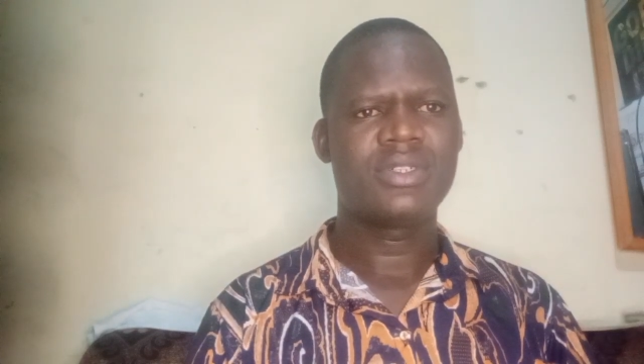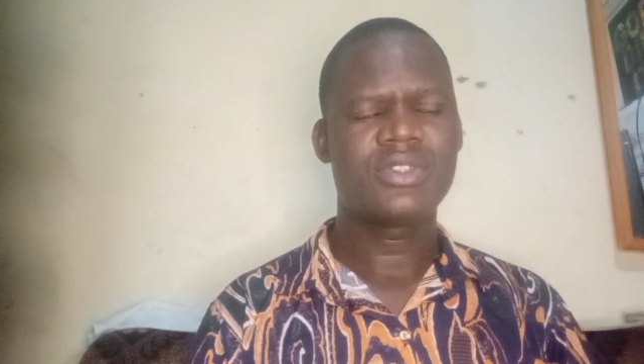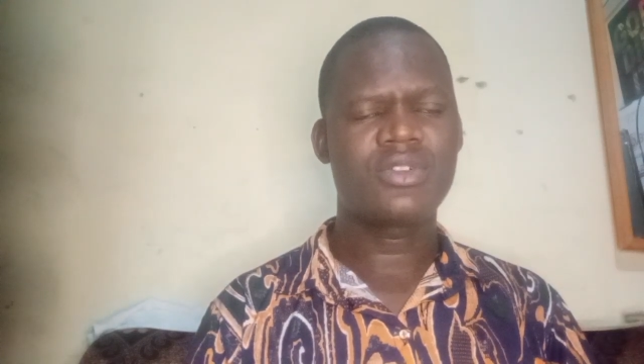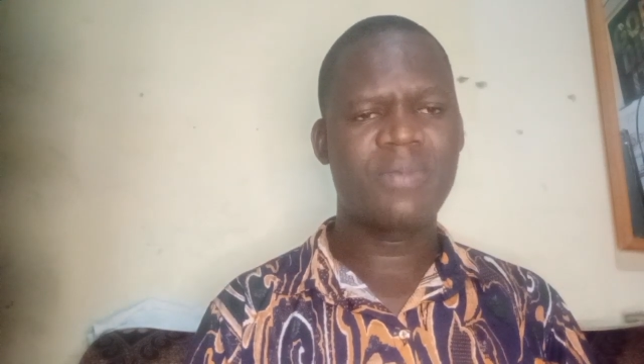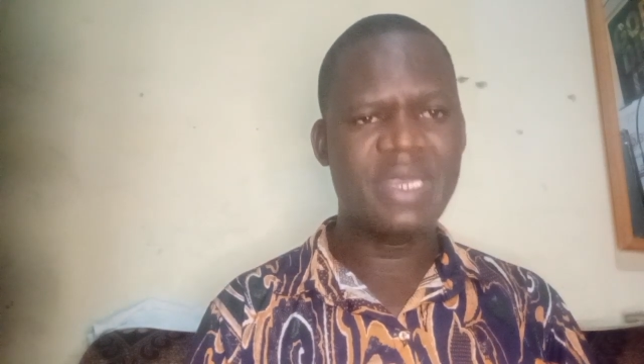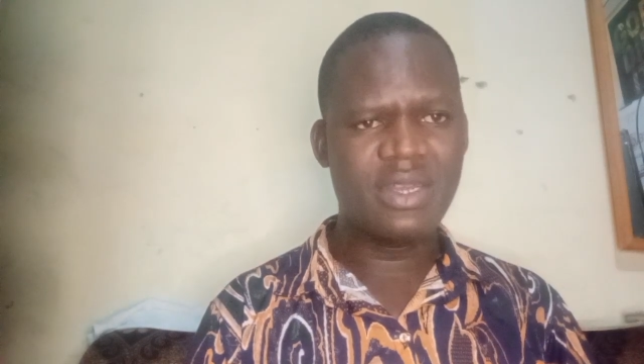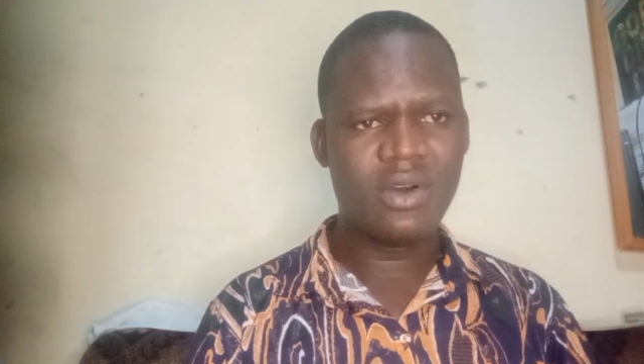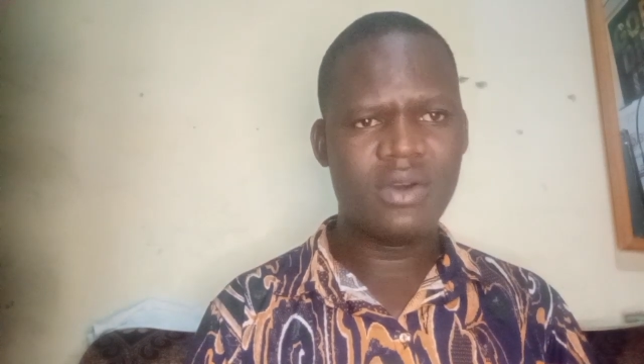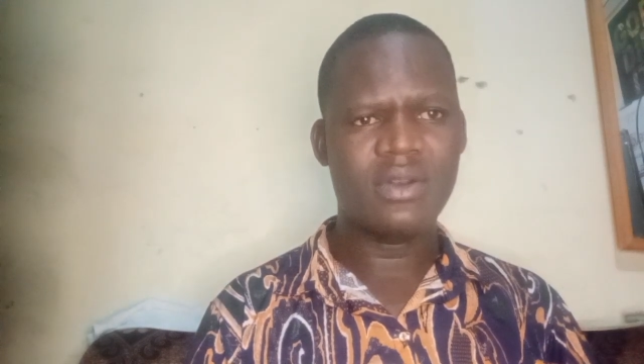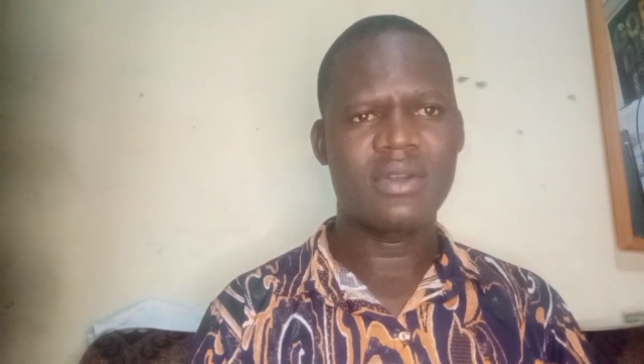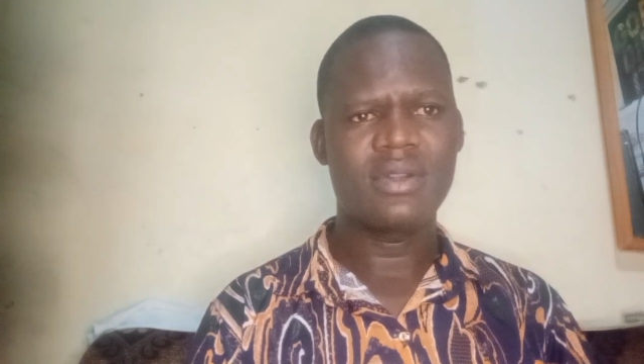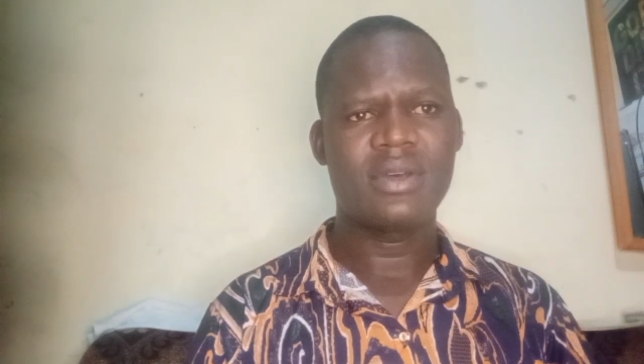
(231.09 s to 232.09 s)
to be
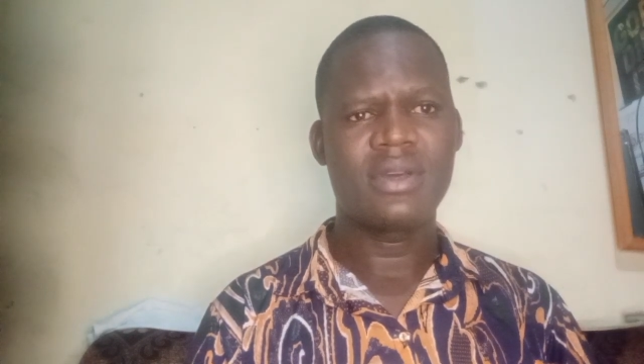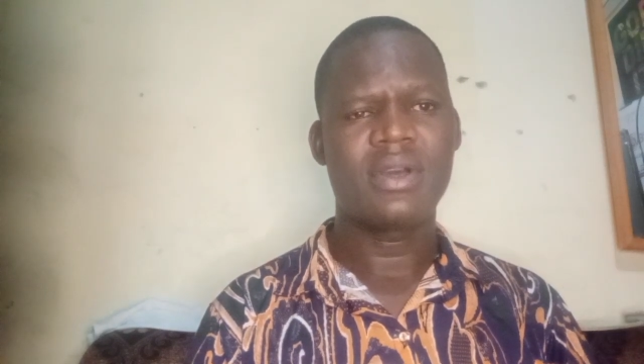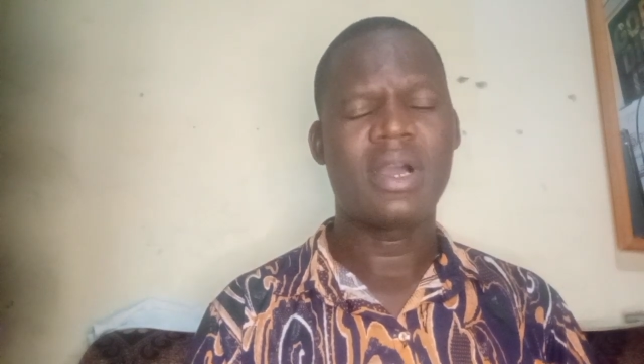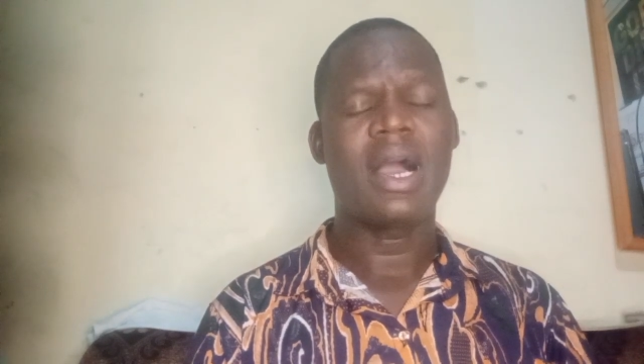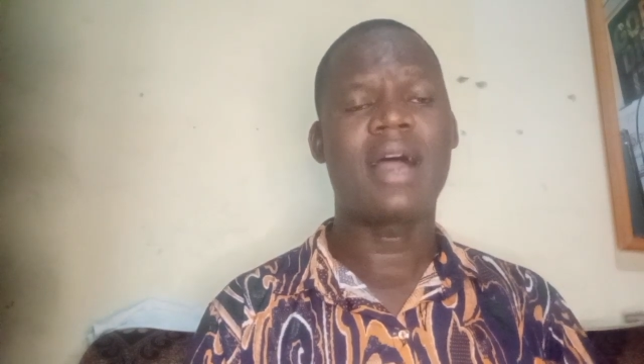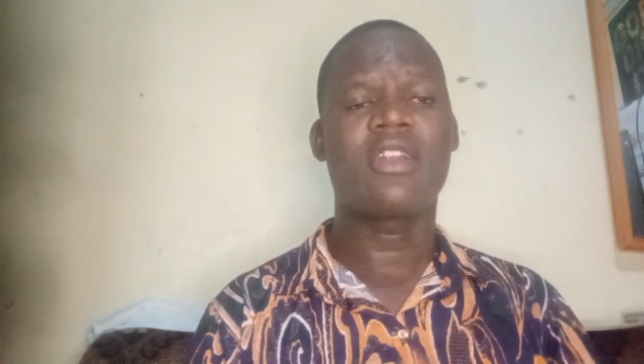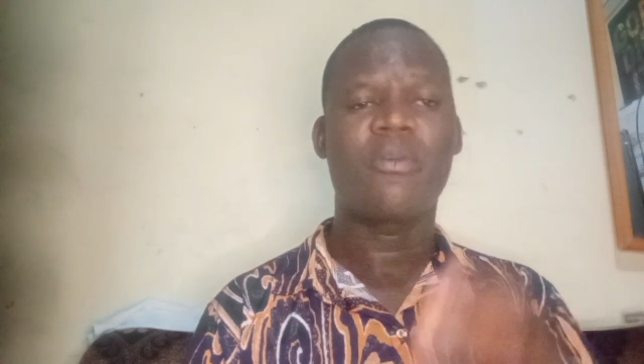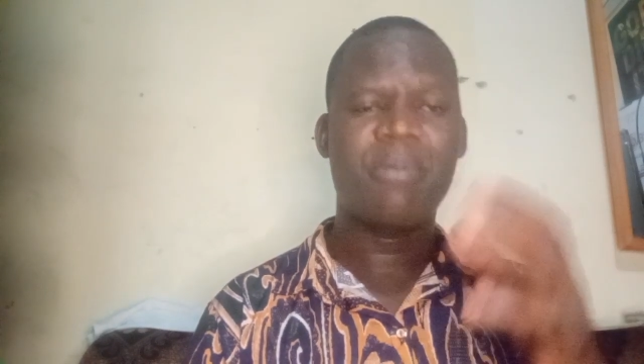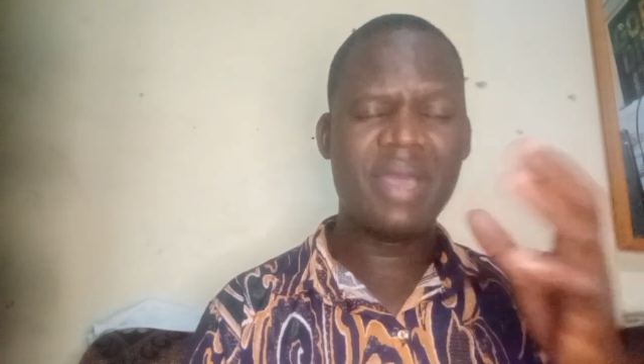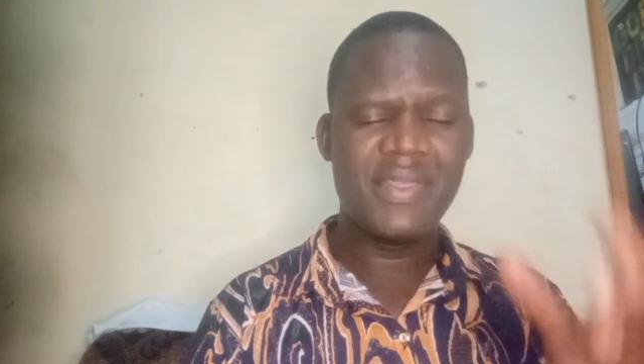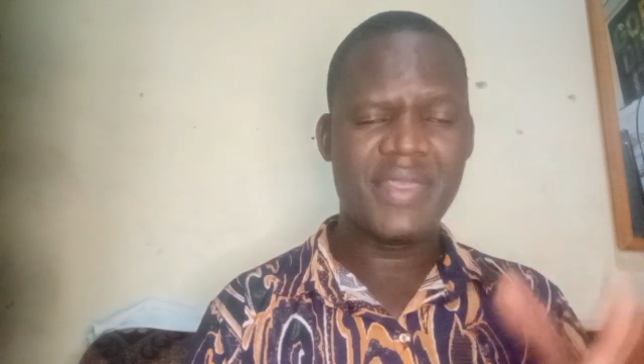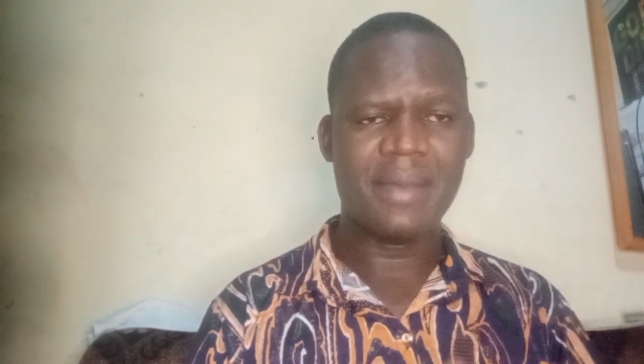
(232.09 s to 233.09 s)
known and
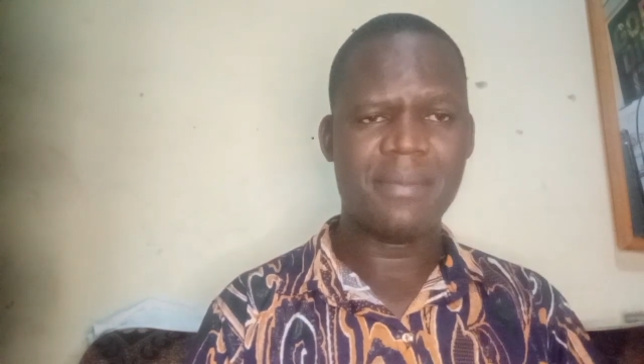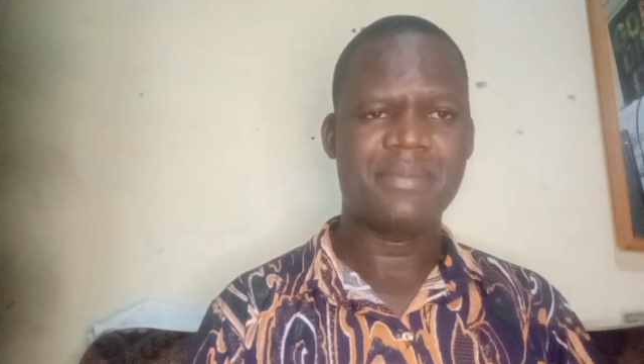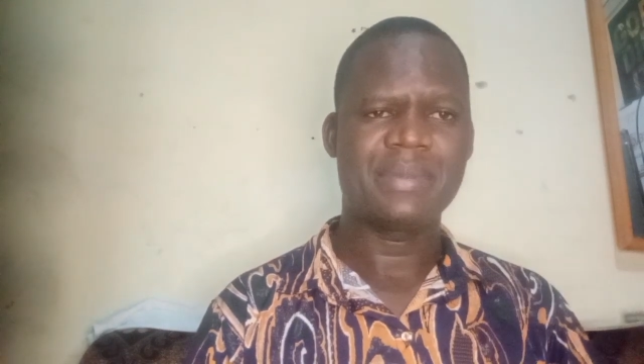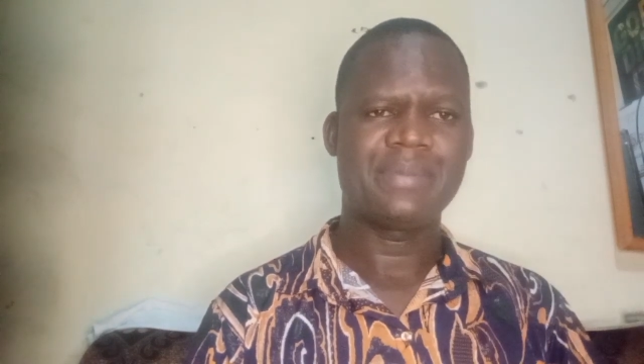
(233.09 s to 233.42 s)
obey them.